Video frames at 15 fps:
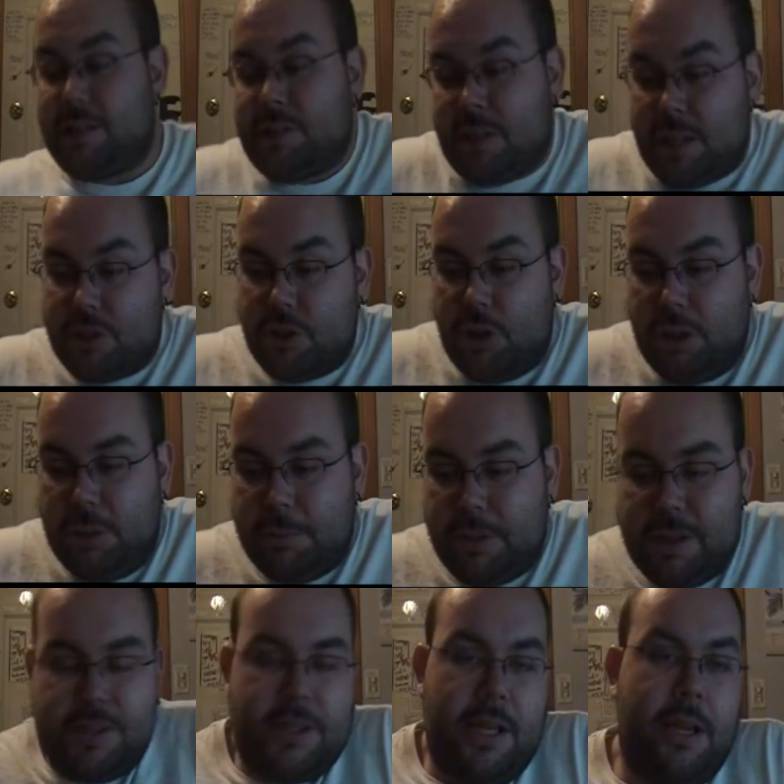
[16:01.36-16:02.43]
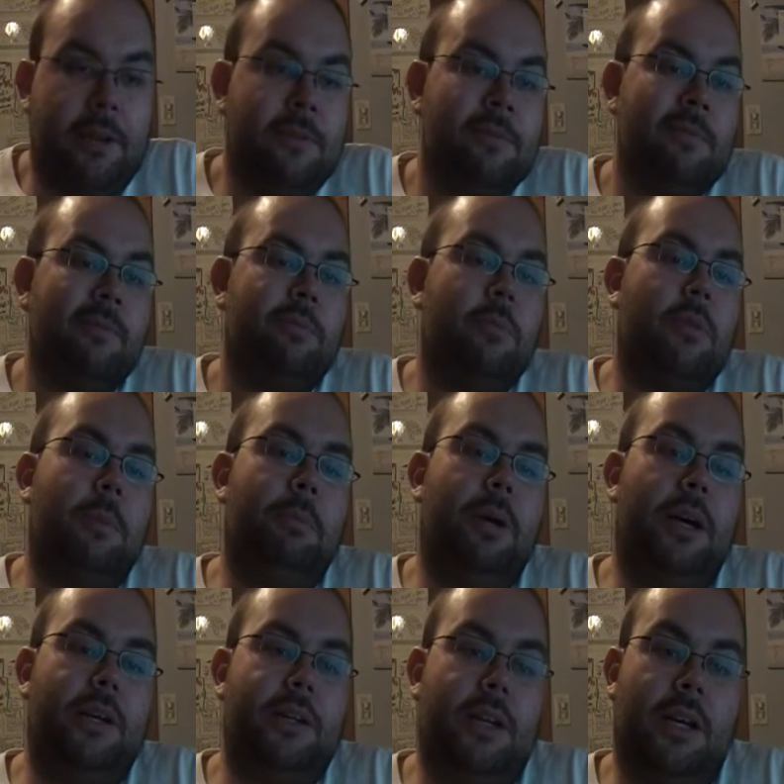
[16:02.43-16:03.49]
That's all I'm going to say.
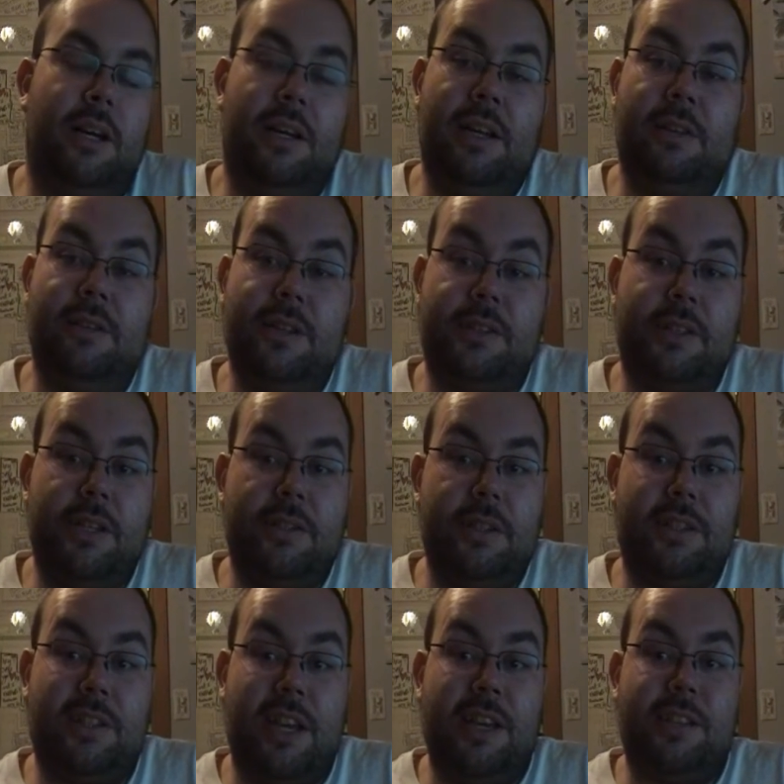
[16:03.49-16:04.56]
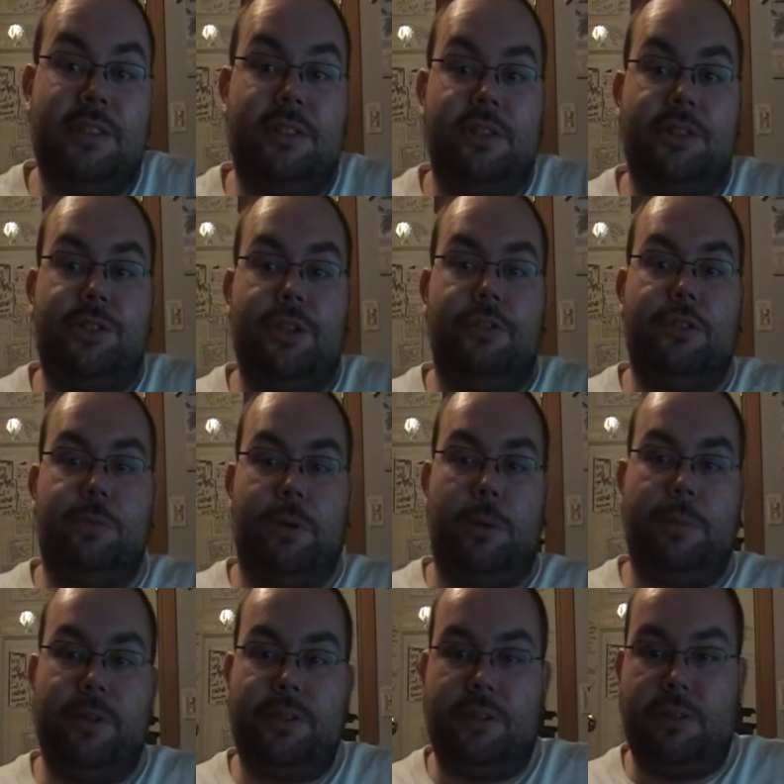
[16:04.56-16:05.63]
But in this case, it did serve its purpose.